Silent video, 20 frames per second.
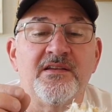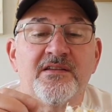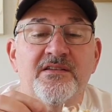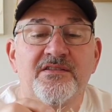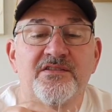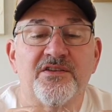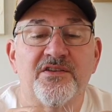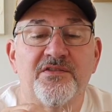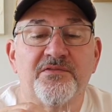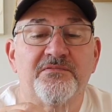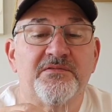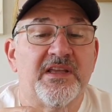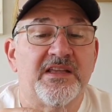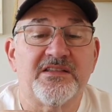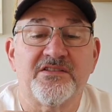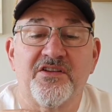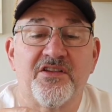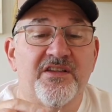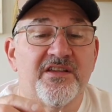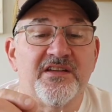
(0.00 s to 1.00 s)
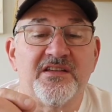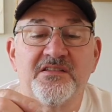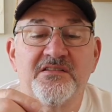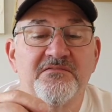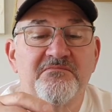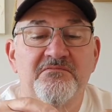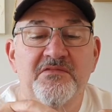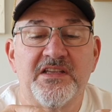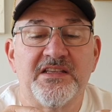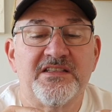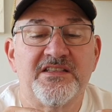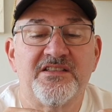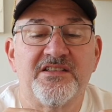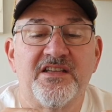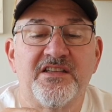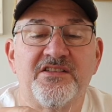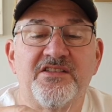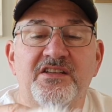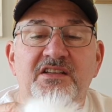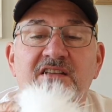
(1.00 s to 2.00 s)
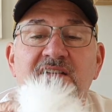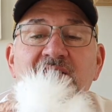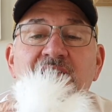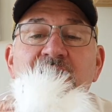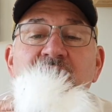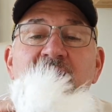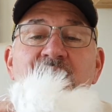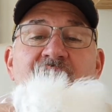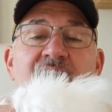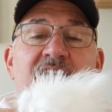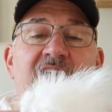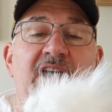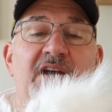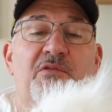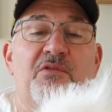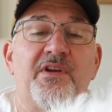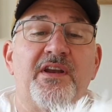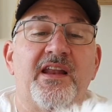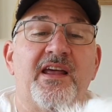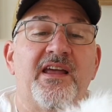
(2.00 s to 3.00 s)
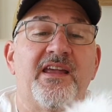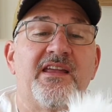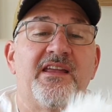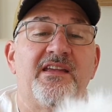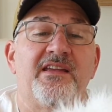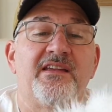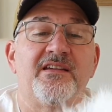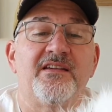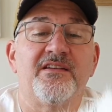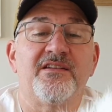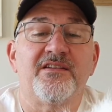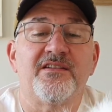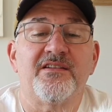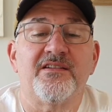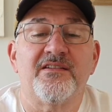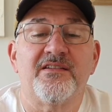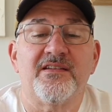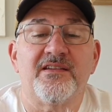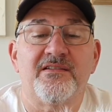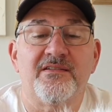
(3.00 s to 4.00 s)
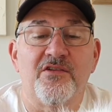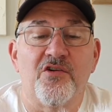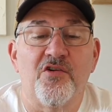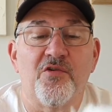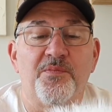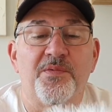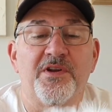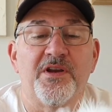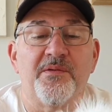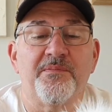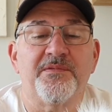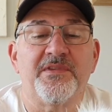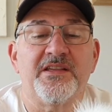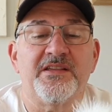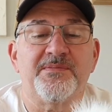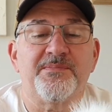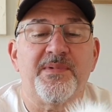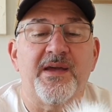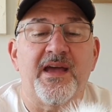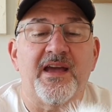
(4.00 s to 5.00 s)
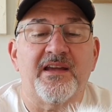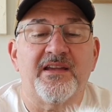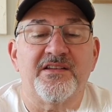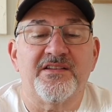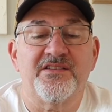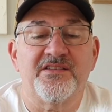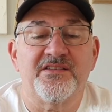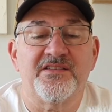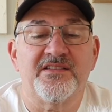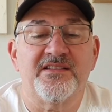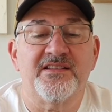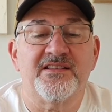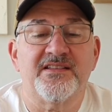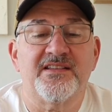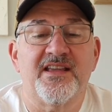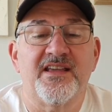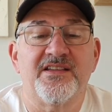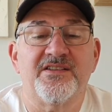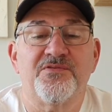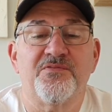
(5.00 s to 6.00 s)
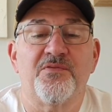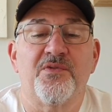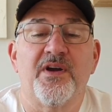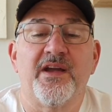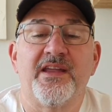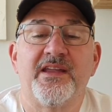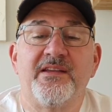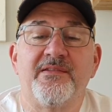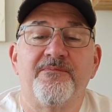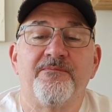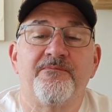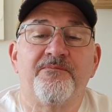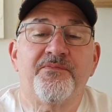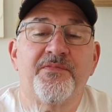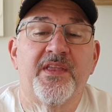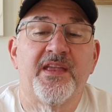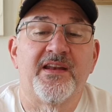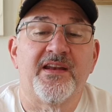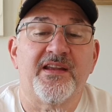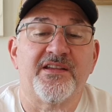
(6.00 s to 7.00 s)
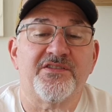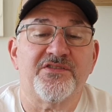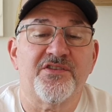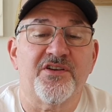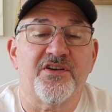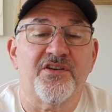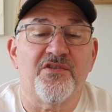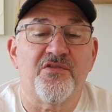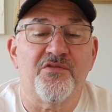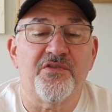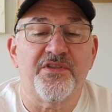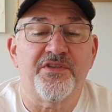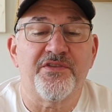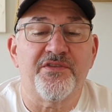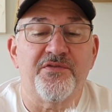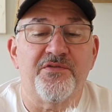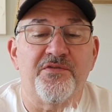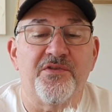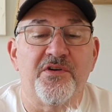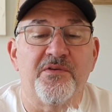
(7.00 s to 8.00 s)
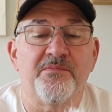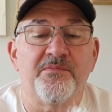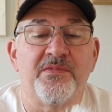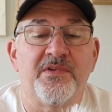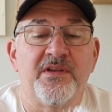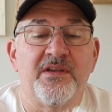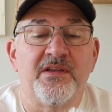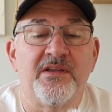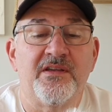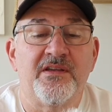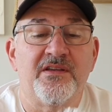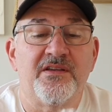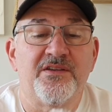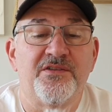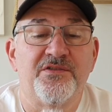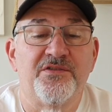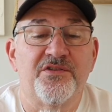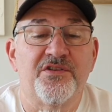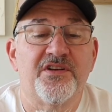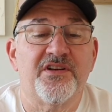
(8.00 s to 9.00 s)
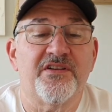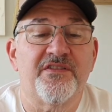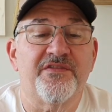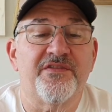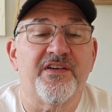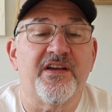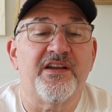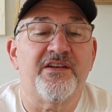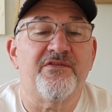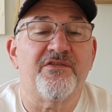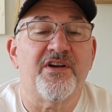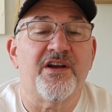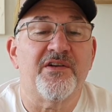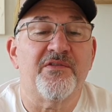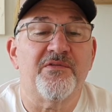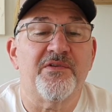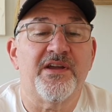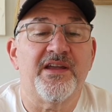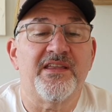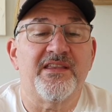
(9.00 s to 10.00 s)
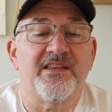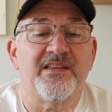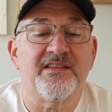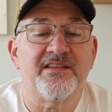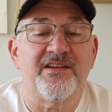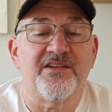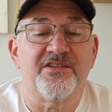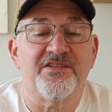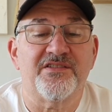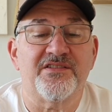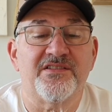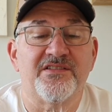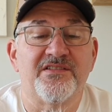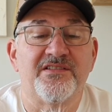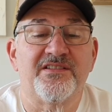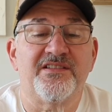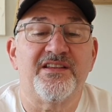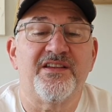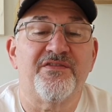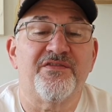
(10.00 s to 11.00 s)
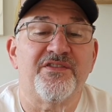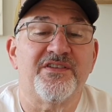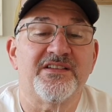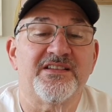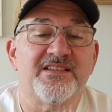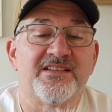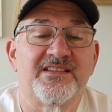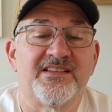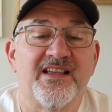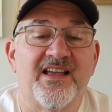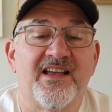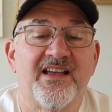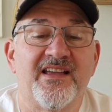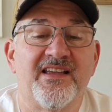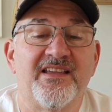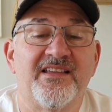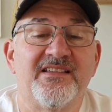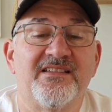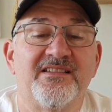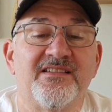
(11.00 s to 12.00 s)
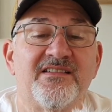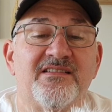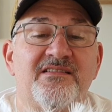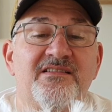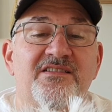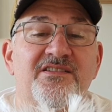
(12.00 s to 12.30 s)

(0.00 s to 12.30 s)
So that's all it is. It's stitching. And when I open up these packages, in this case white, and I start going through them, you're going to find right away that there's different size.